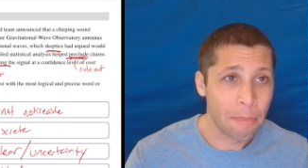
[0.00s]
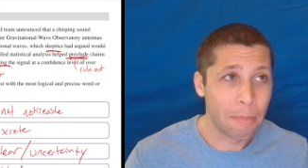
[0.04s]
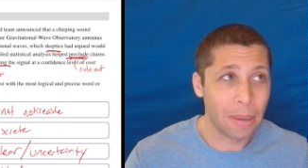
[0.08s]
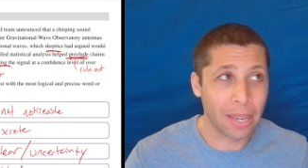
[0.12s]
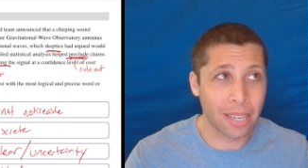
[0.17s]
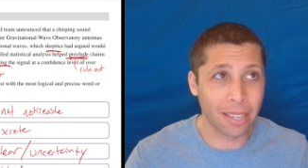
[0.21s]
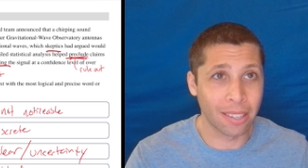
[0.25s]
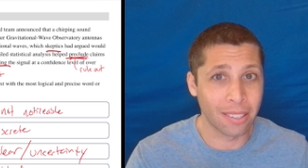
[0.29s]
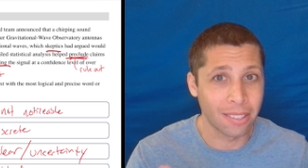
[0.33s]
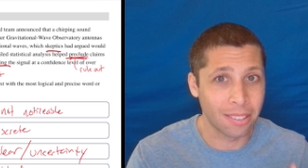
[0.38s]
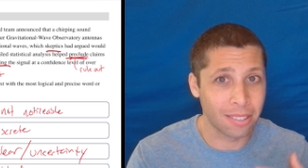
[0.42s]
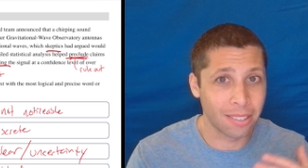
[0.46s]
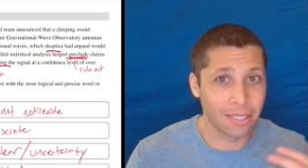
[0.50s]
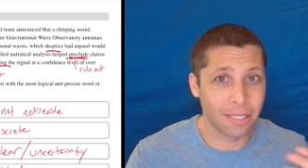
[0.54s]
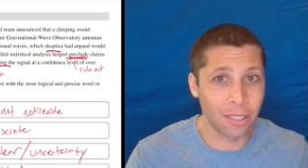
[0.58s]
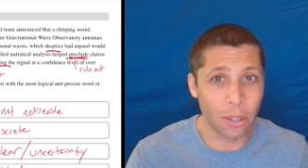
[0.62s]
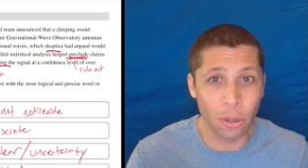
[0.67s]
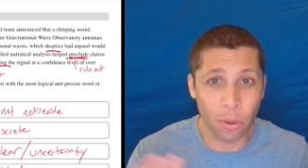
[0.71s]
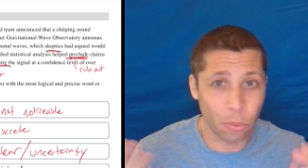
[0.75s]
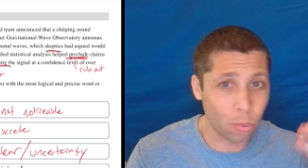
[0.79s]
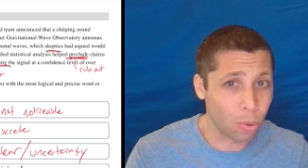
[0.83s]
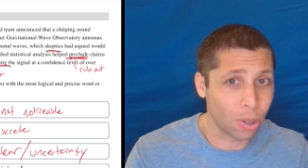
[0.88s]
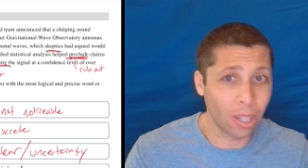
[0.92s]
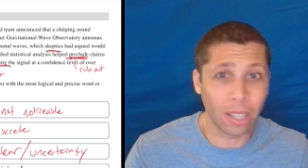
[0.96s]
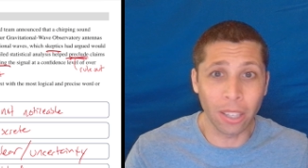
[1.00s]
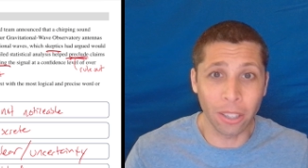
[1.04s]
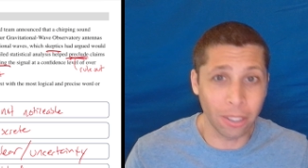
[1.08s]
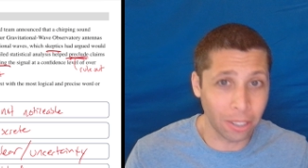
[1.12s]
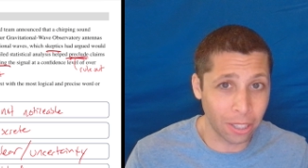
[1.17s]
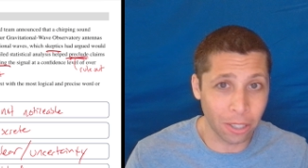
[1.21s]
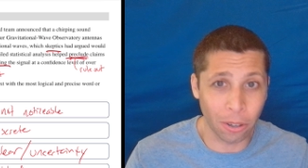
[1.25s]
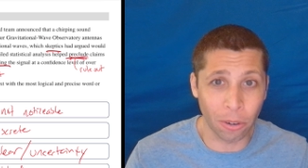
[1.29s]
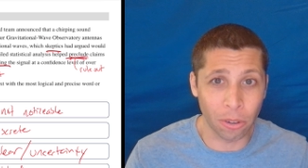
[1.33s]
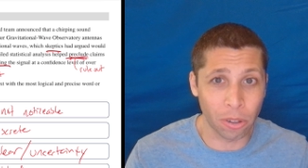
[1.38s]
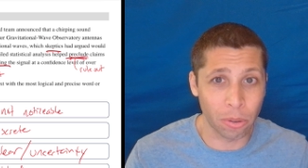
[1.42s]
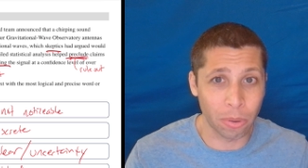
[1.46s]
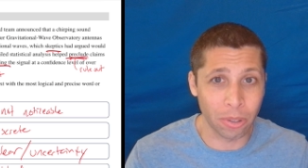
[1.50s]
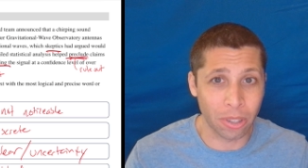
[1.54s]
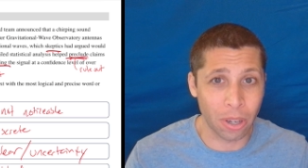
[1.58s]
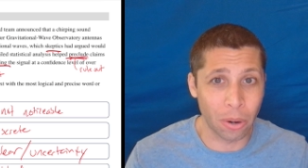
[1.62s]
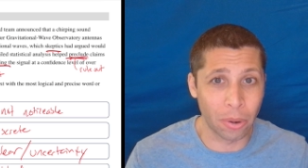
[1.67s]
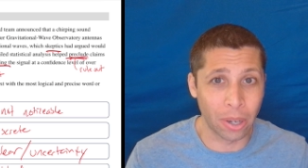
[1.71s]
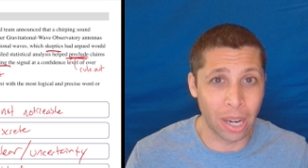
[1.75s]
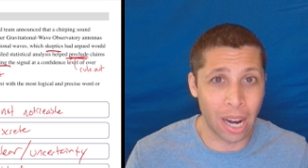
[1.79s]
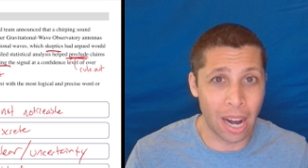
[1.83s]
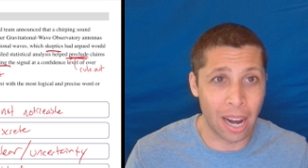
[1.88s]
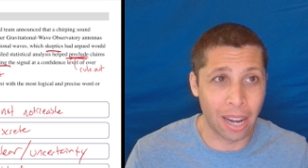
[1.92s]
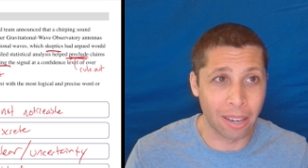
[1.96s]
because you clearly don't know what's
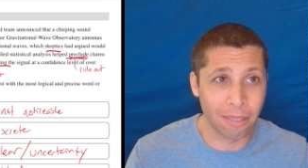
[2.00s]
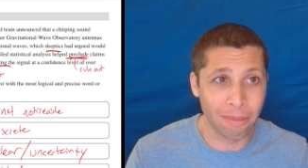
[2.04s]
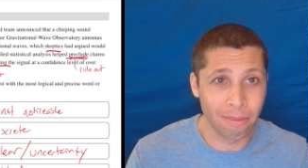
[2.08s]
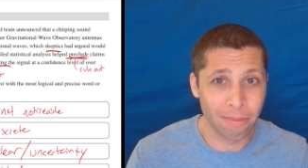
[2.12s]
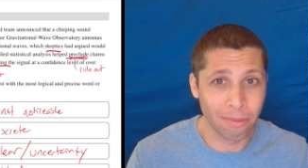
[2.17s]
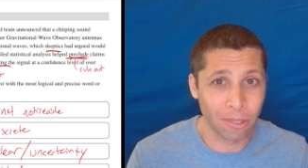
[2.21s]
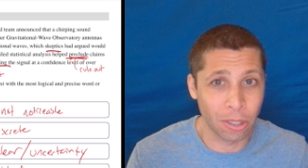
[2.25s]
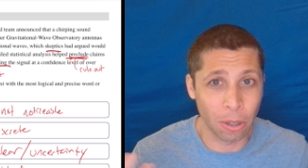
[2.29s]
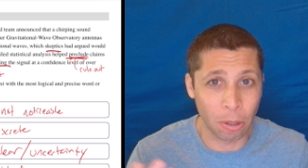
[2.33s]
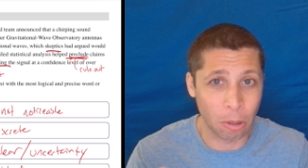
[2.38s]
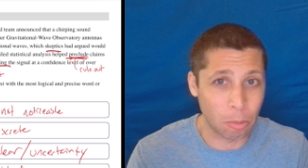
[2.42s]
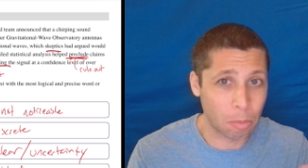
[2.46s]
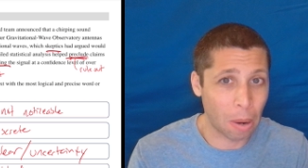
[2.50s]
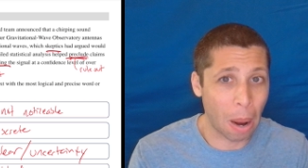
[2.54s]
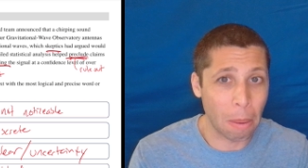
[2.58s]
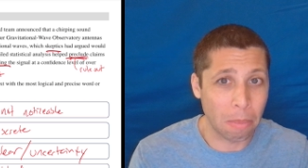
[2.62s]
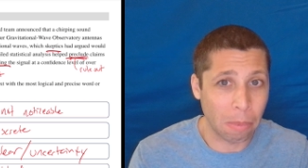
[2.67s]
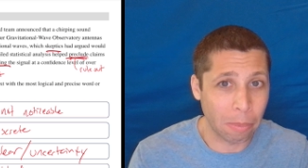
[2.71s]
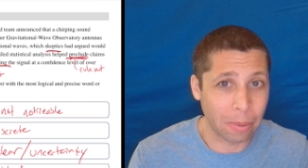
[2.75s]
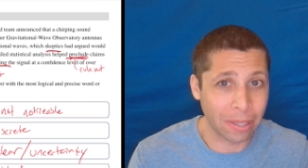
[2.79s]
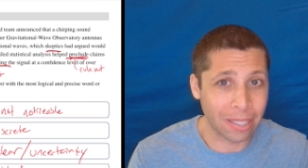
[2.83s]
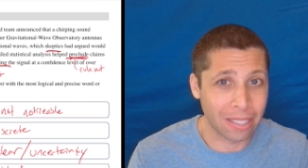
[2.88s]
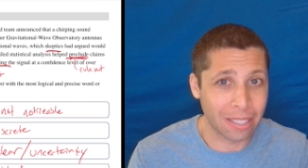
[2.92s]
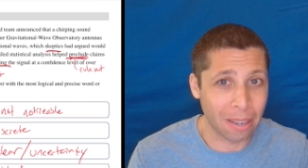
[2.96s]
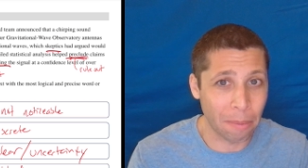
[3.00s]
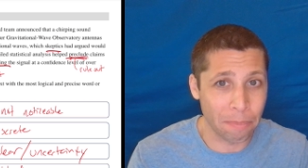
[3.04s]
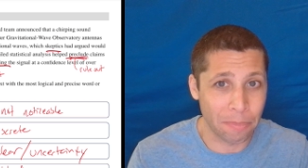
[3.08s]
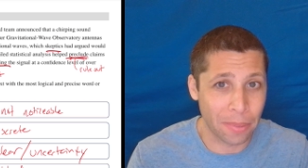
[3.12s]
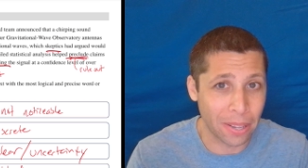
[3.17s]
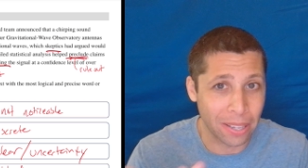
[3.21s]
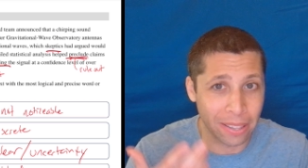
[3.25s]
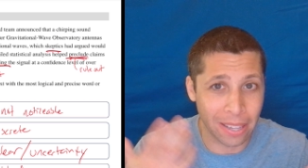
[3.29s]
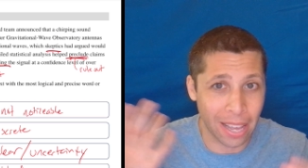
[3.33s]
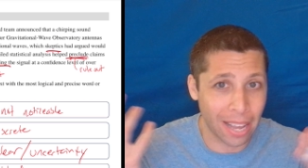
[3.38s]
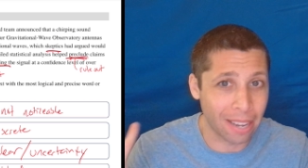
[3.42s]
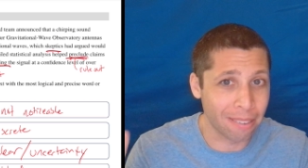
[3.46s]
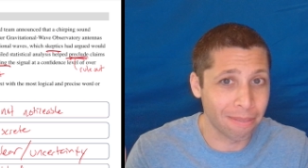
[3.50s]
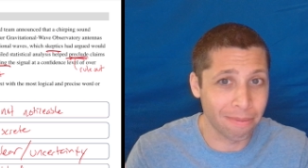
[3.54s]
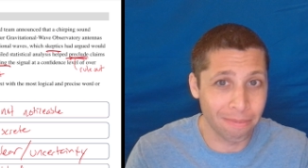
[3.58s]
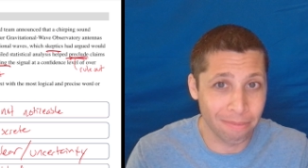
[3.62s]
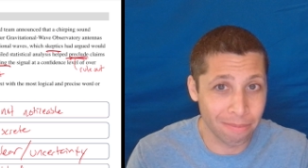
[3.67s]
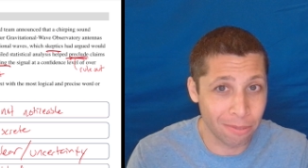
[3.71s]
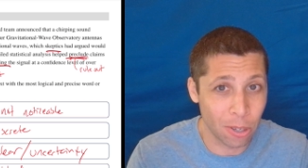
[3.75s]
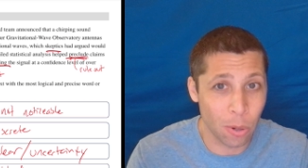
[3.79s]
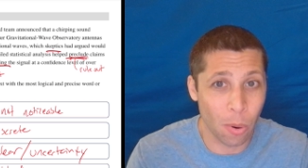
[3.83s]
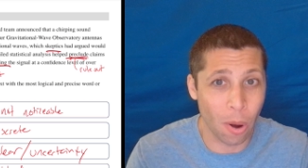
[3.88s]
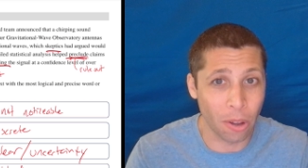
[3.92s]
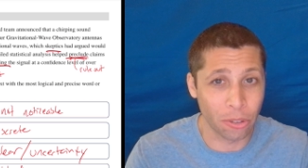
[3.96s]
going on. So it's probably something that
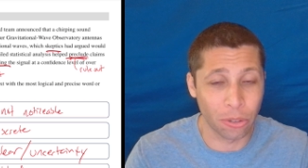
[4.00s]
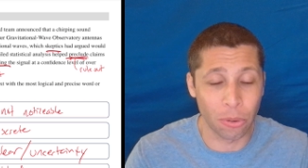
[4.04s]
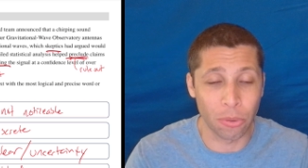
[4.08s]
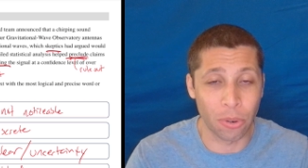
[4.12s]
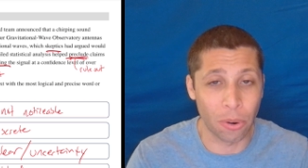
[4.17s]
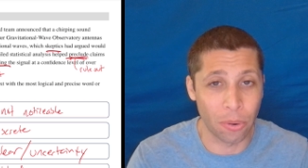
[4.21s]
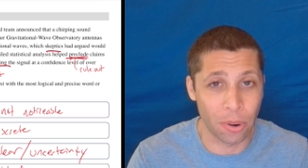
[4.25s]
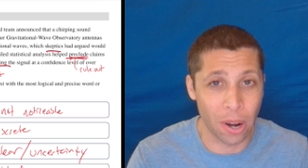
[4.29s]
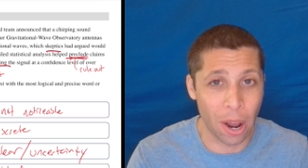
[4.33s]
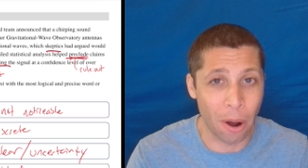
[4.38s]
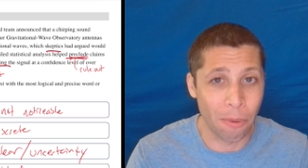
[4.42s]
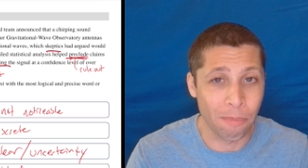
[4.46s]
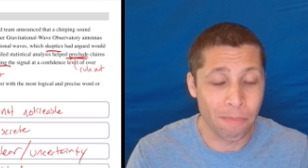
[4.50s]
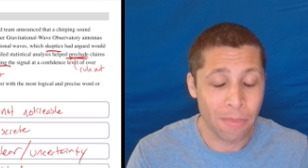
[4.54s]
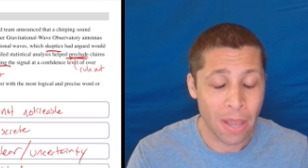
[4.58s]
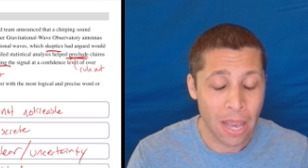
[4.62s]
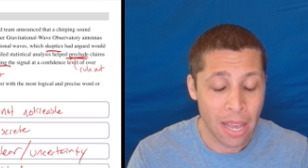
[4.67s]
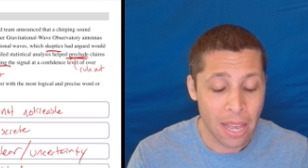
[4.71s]
you also don't know.